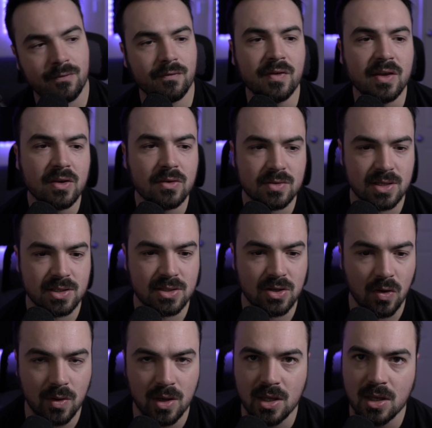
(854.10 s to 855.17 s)
feels as
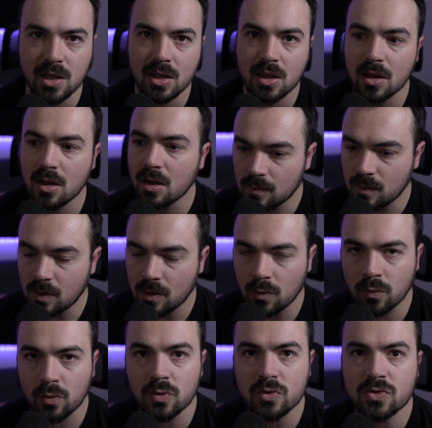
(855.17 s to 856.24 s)
though he
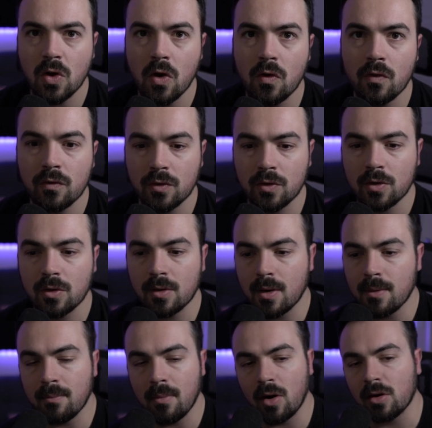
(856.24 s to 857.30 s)
rules over
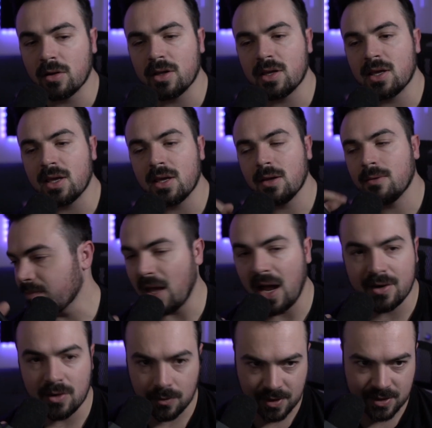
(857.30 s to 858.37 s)
Marley, I
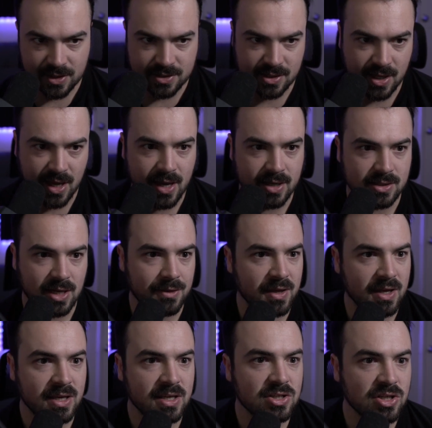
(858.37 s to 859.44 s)
don't think that's the case. I
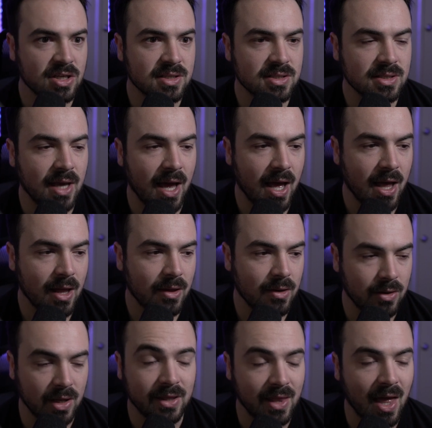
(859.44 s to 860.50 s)
think he just,
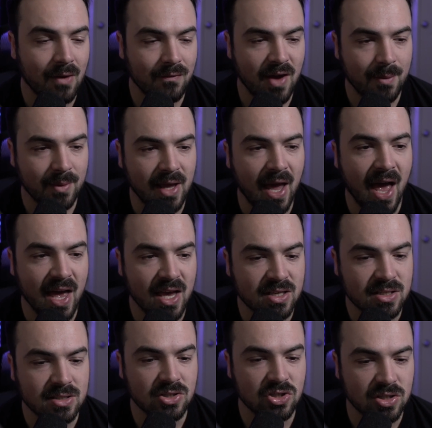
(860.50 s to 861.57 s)
like, that family
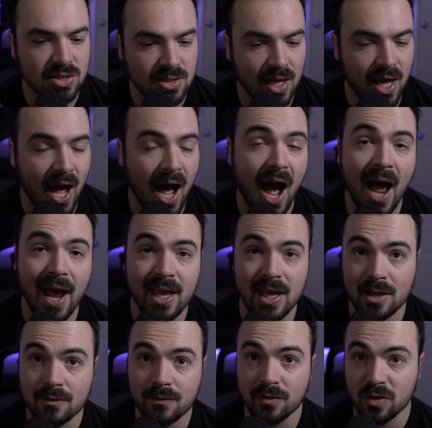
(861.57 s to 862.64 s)
has just high
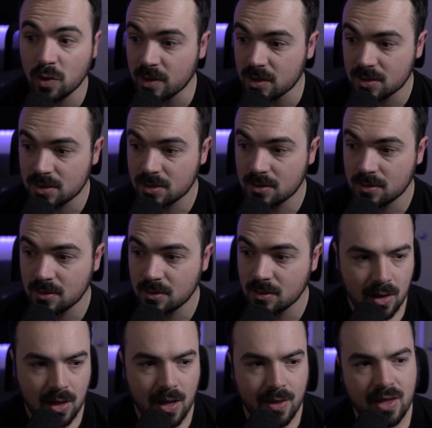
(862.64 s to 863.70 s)
influence.
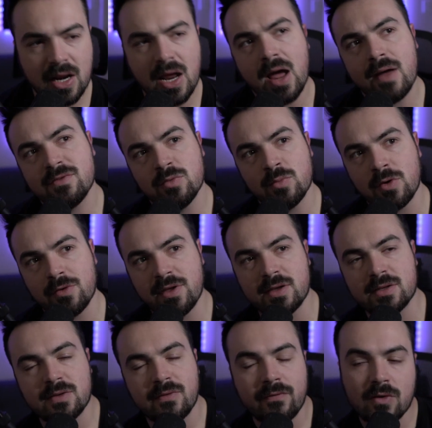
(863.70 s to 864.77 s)
And then I have two more
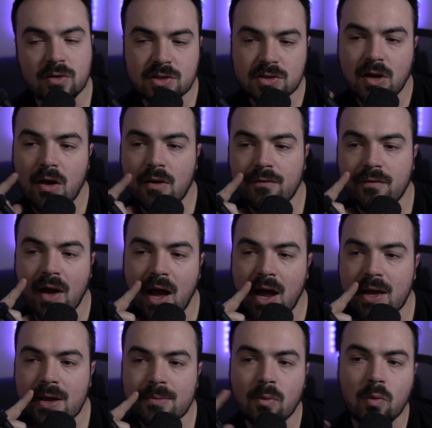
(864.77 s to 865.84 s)
things. First off, I
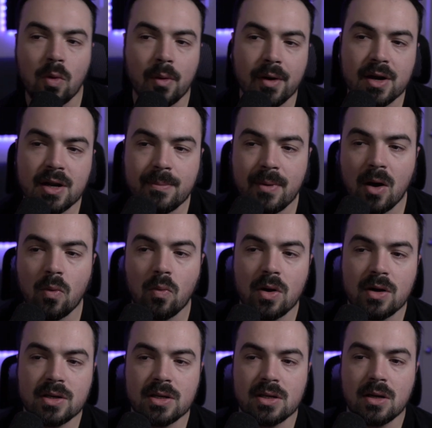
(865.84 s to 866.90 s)
am worried about
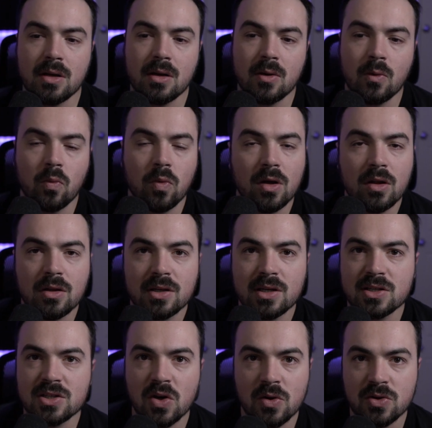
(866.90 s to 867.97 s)
what Will
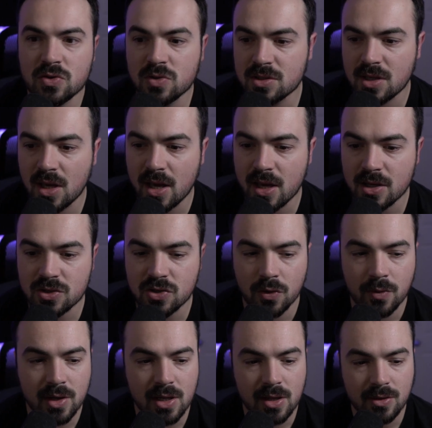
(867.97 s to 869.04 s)
is going to say
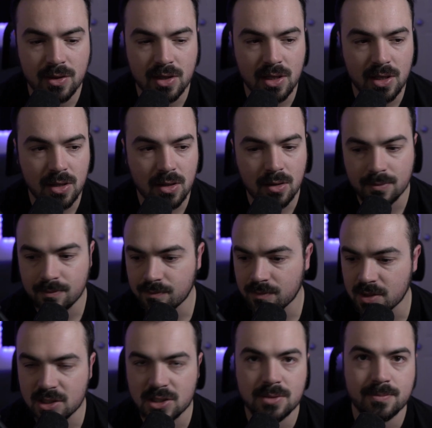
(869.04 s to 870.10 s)
during the
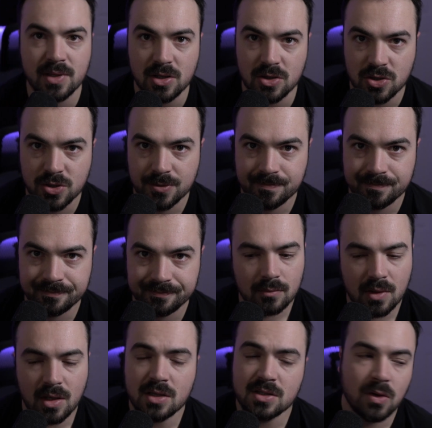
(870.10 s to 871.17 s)
speech.
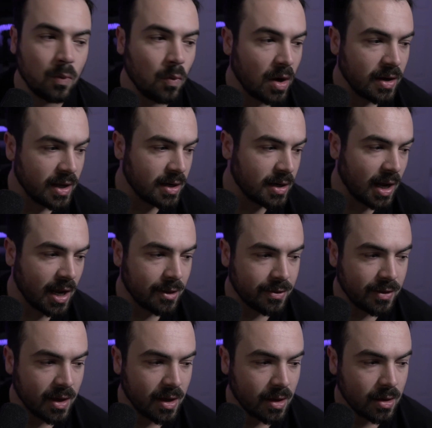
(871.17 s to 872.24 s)
Because on one end, I
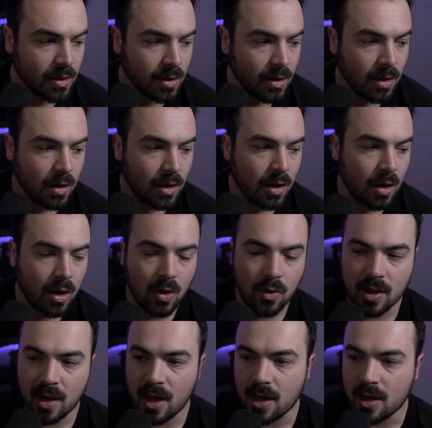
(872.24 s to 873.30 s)
think,
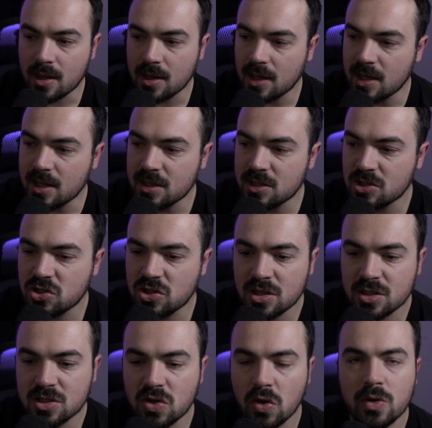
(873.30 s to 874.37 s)
okay, he's
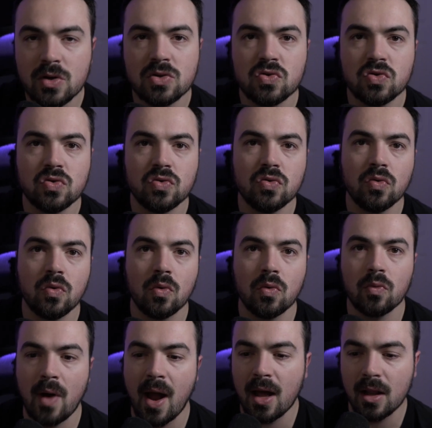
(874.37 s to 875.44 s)
just going to
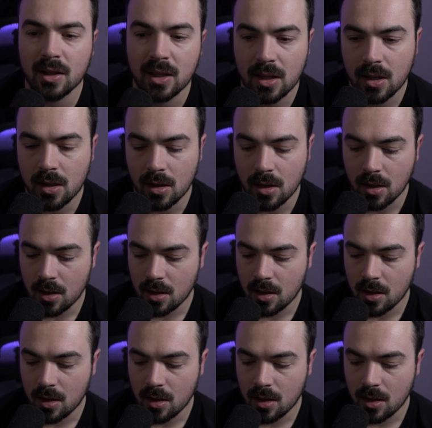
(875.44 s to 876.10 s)
rally